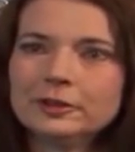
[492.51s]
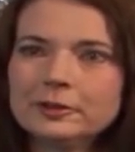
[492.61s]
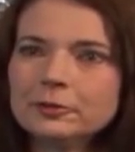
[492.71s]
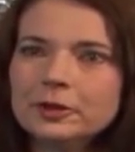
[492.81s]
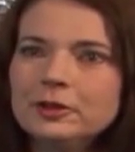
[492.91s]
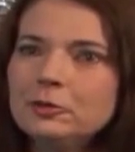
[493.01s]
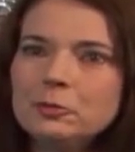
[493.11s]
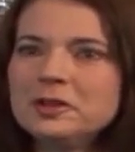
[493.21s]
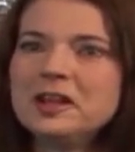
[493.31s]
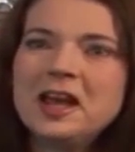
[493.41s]
deliver it,
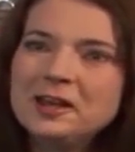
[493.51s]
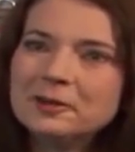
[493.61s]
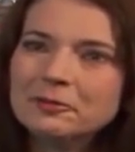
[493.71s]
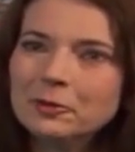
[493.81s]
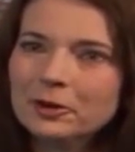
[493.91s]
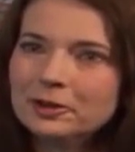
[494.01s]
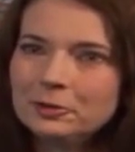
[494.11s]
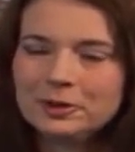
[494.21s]
you wouldn't hate him for it.